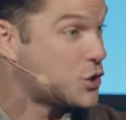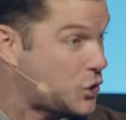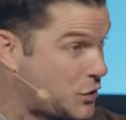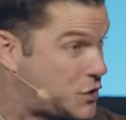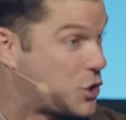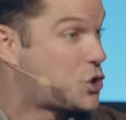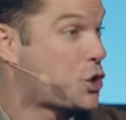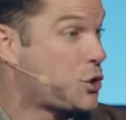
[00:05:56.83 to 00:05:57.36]
though,
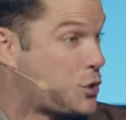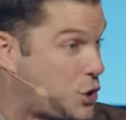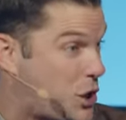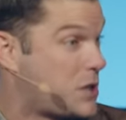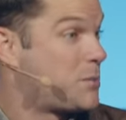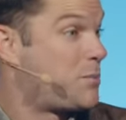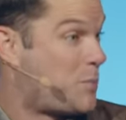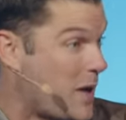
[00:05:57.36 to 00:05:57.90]
as the church
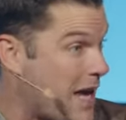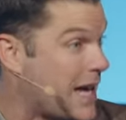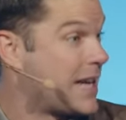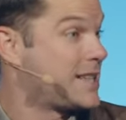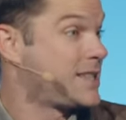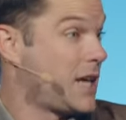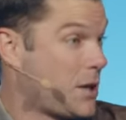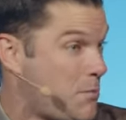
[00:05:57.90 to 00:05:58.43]
gets big,
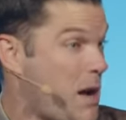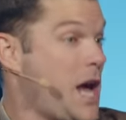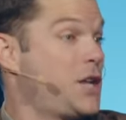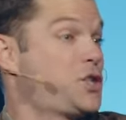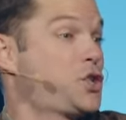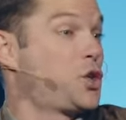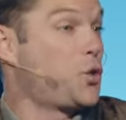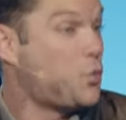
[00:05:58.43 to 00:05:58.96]
it's like, man,
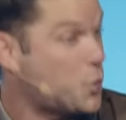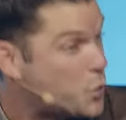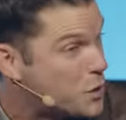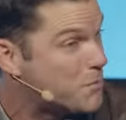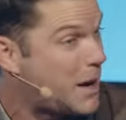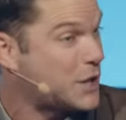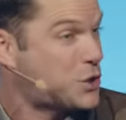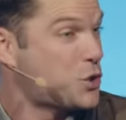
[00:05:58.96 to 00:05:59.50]
it's going to
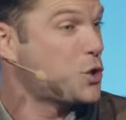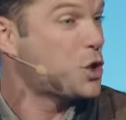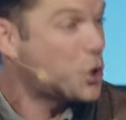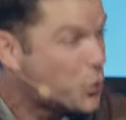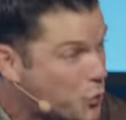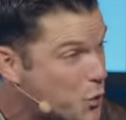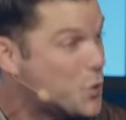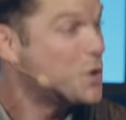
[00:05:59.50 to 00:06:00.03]
ruin my church. You're
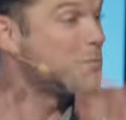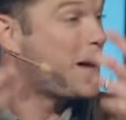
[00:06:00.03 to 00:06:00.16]
going to ruin